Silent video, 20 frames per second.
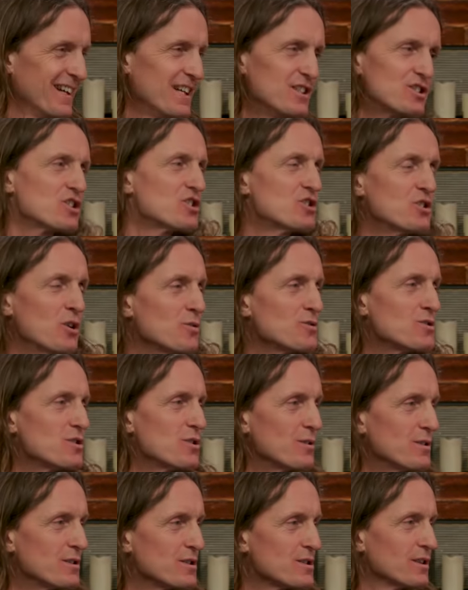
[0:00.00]
of Sacrifice... He just knows
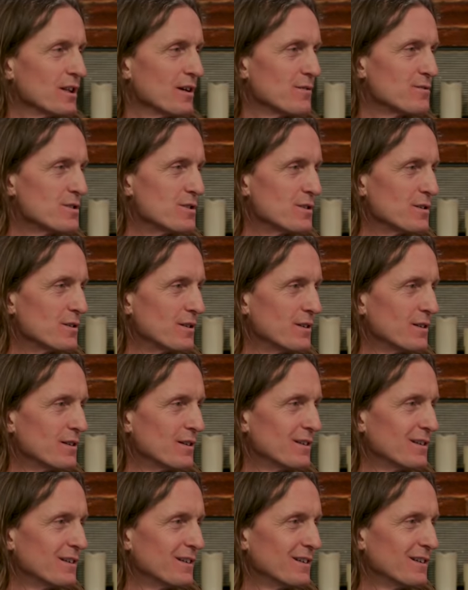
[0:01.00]
you. He just loves you.
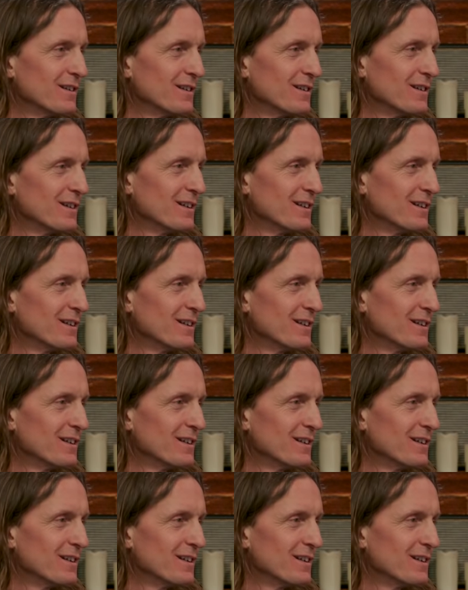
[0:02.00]
Yeah, the Brand of